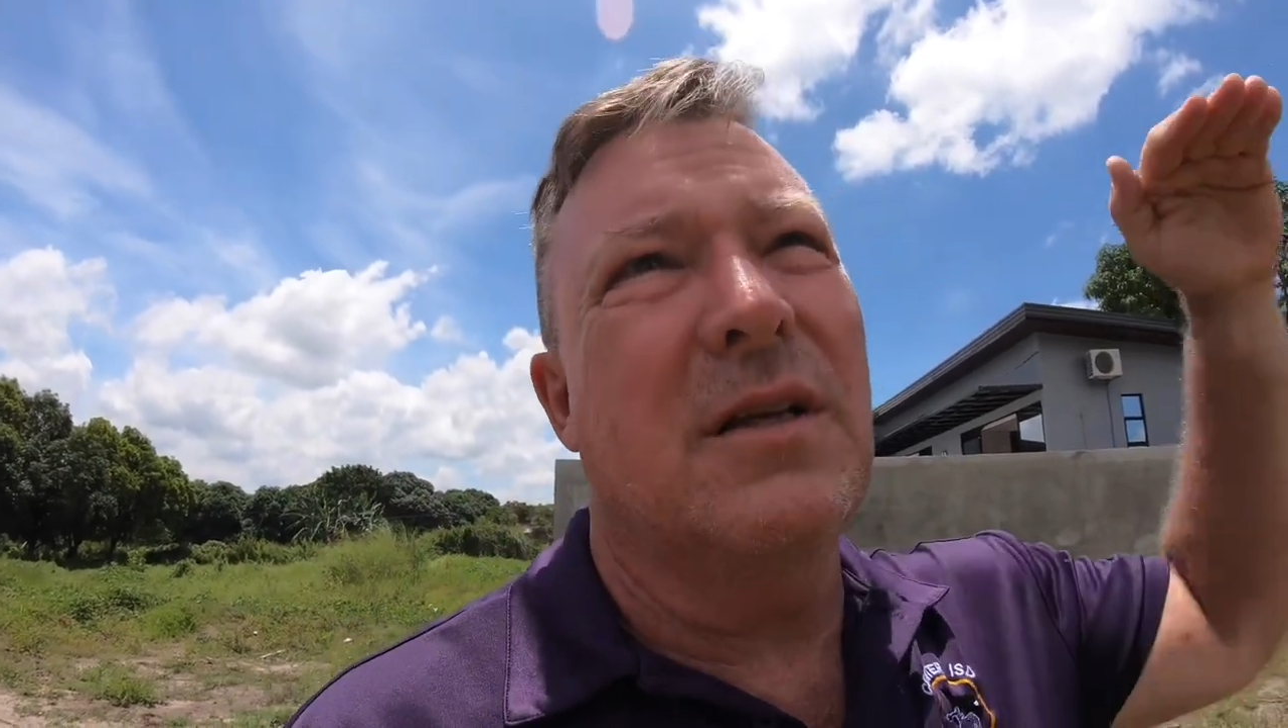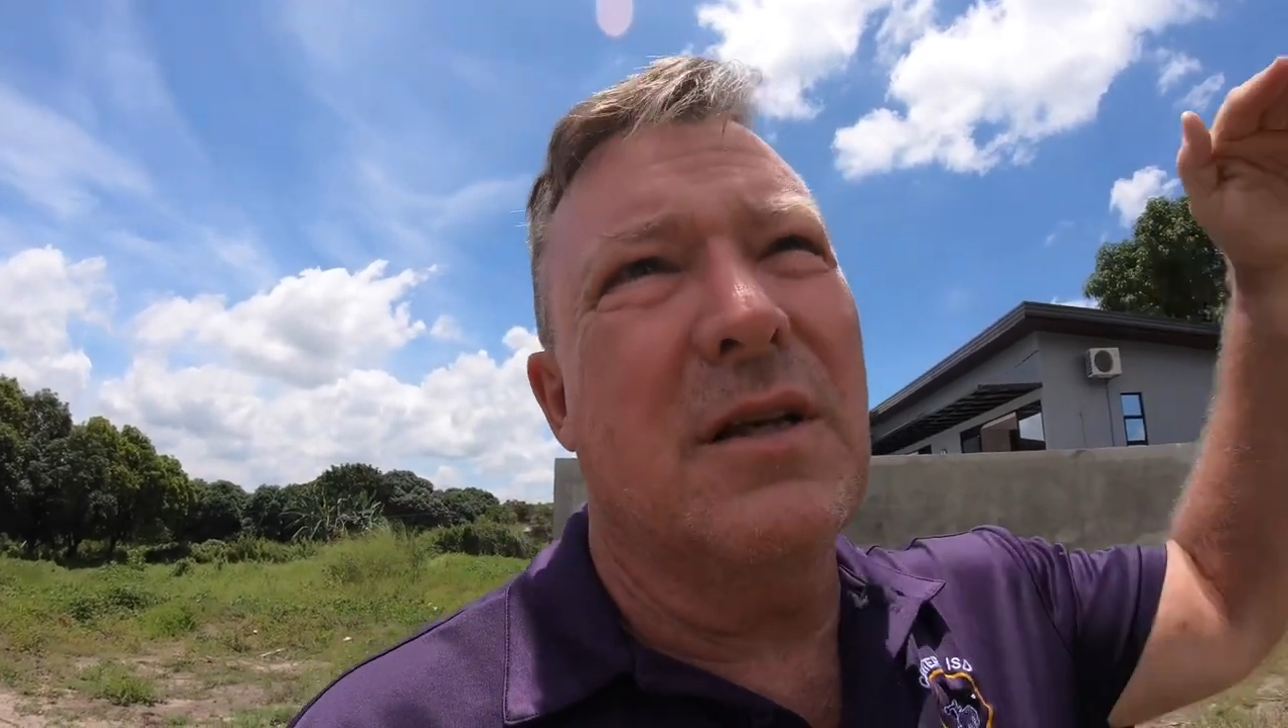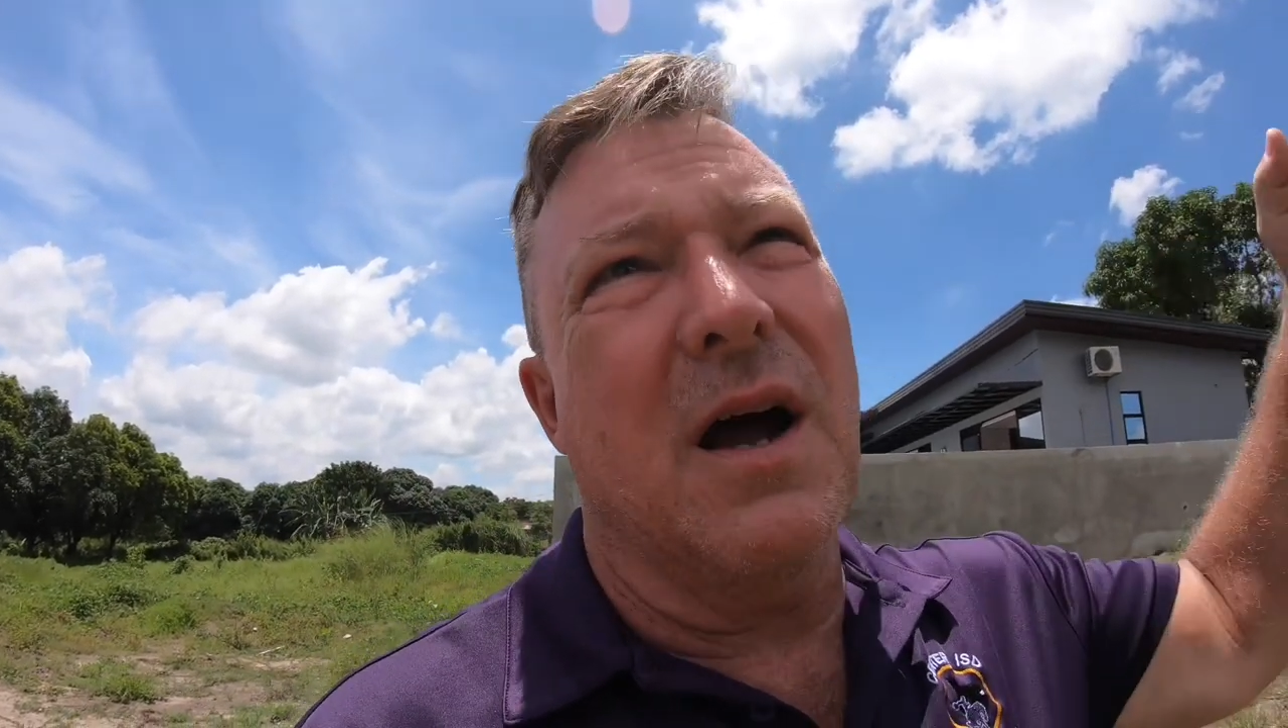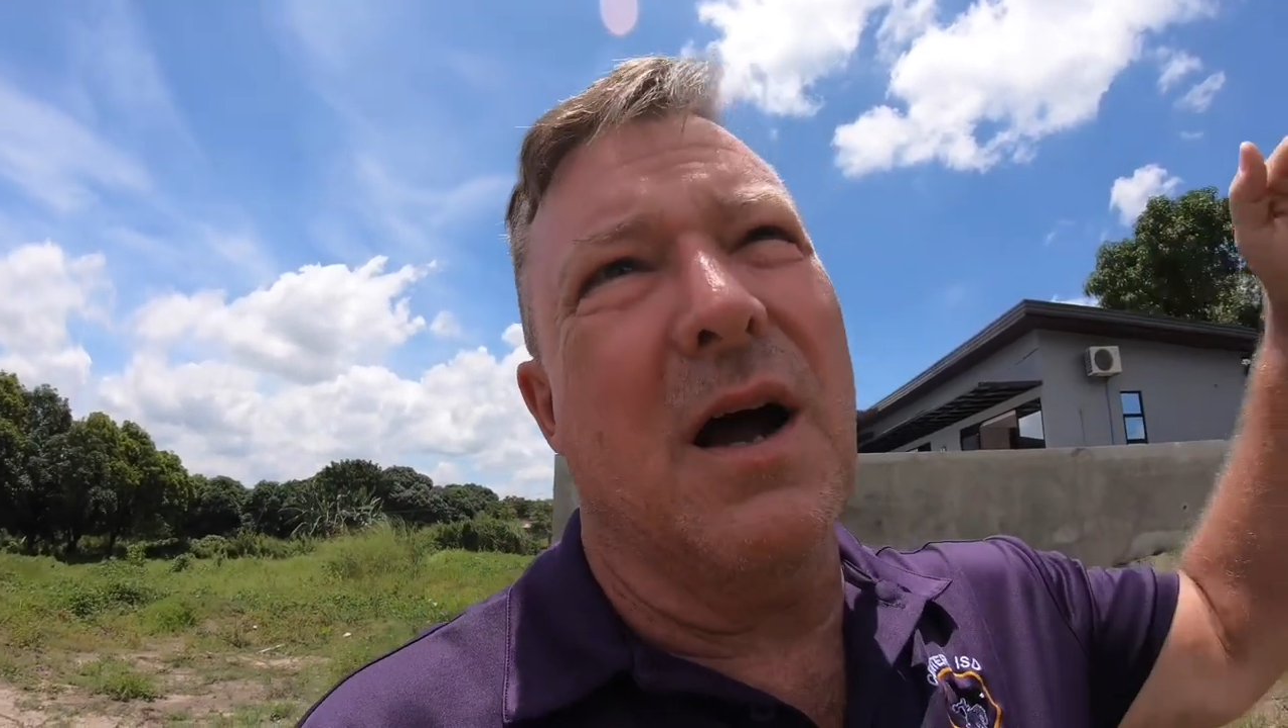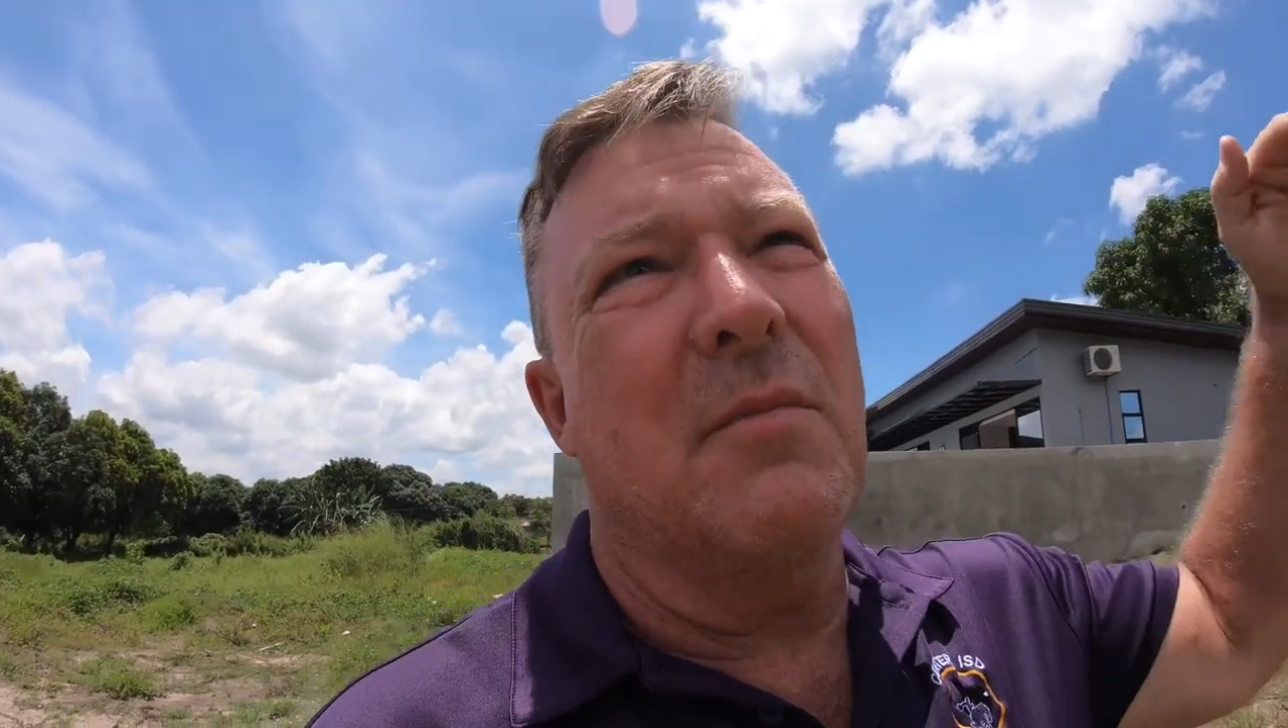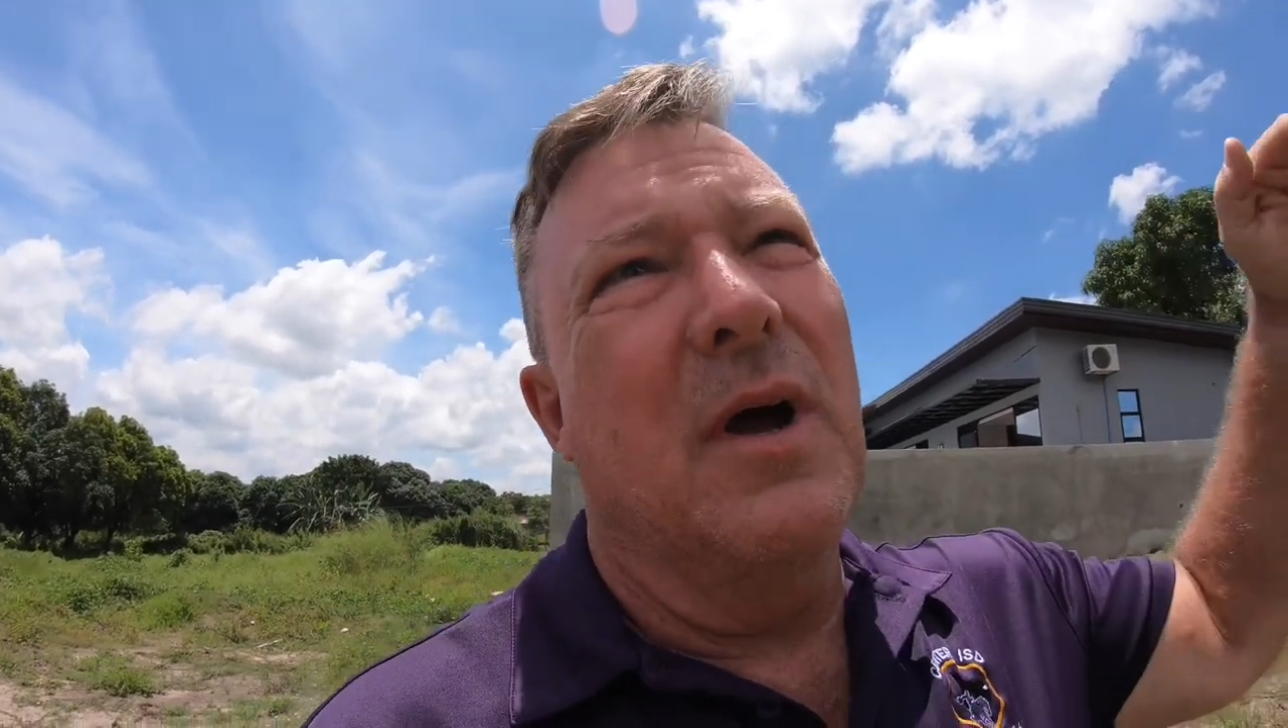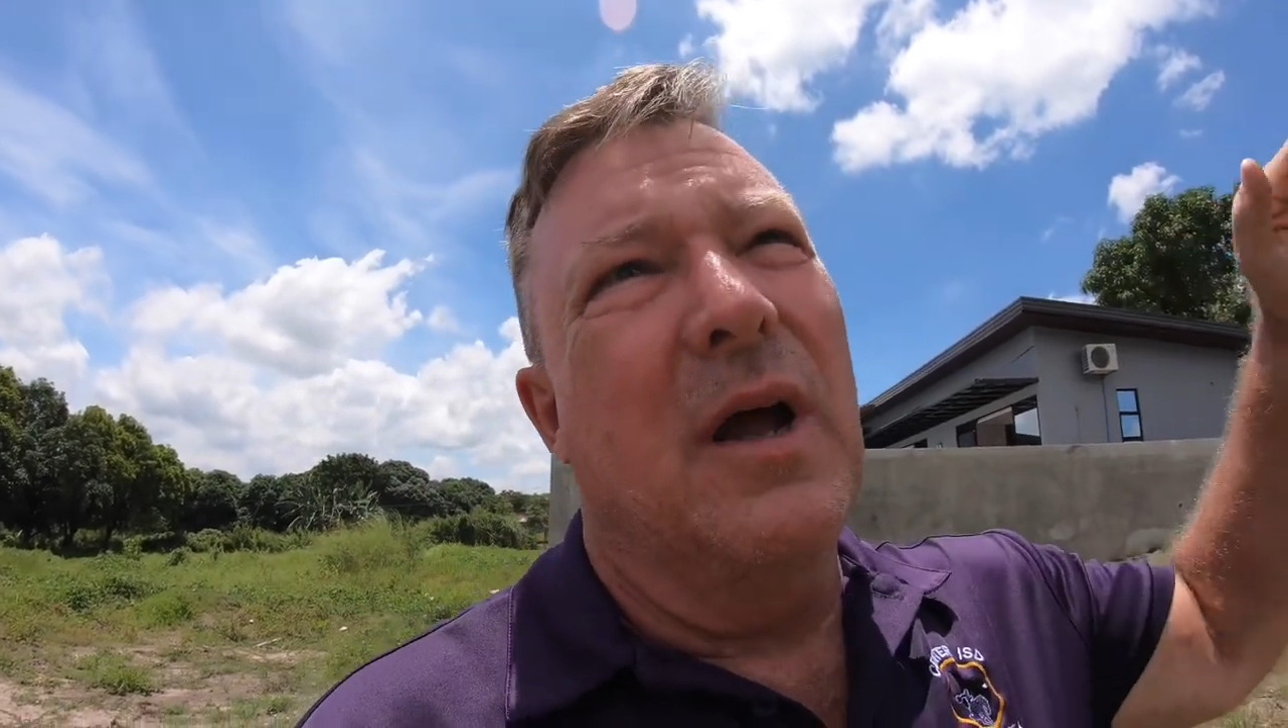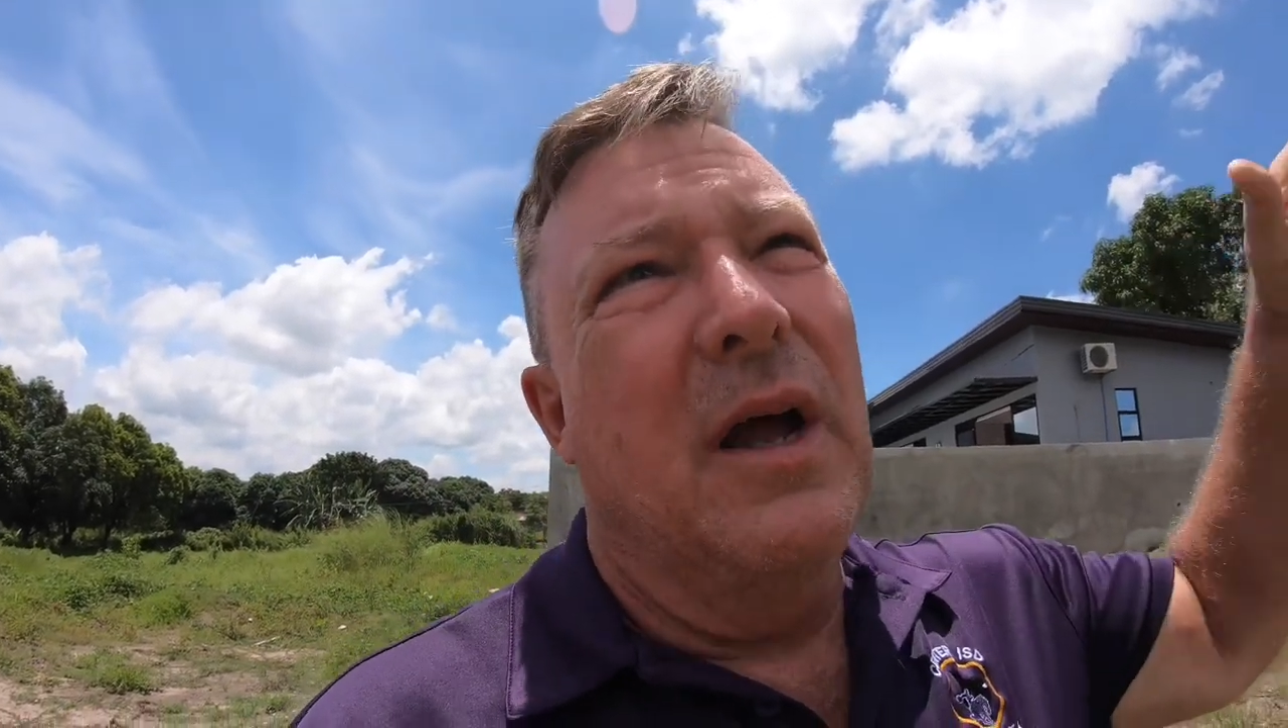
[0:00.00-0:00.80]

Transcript: the top,